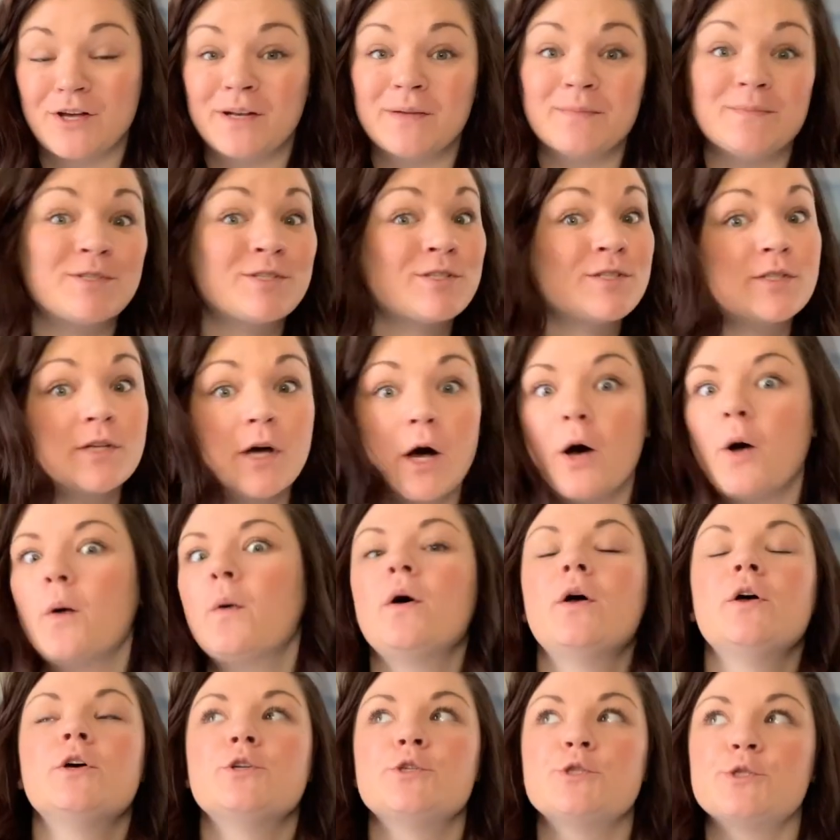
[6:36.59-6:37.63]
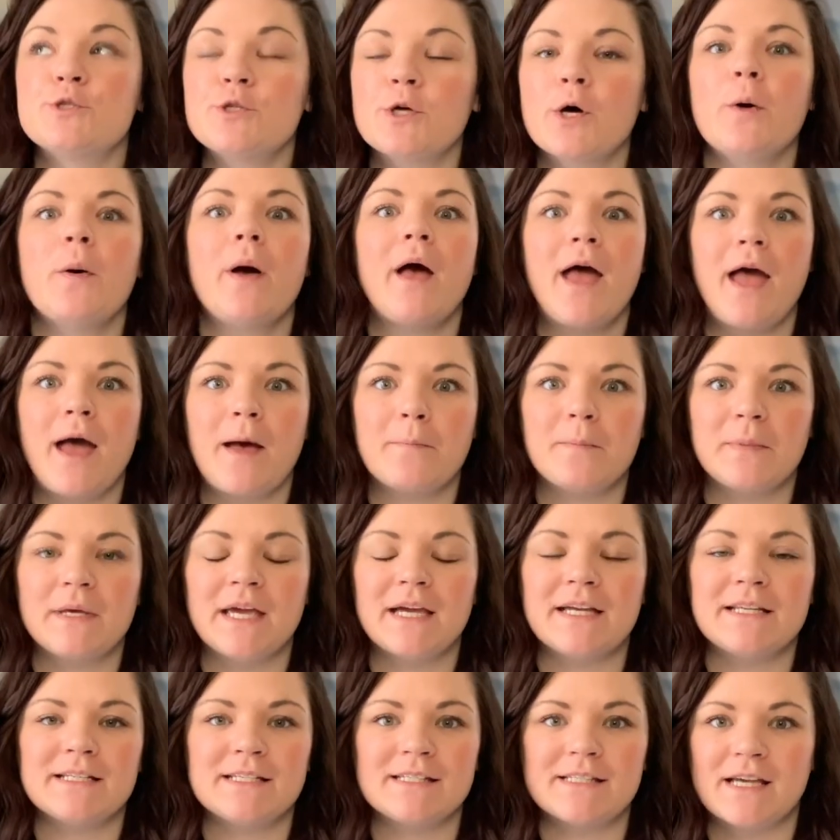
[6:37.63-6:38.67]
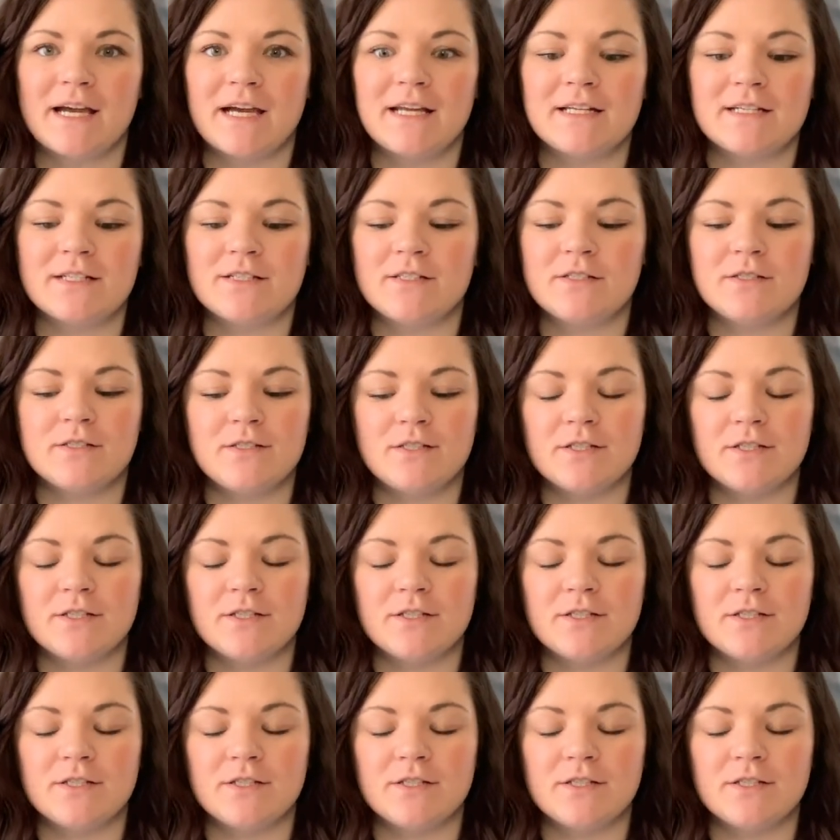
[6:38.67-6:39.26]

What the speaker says: And I'm so happy I decided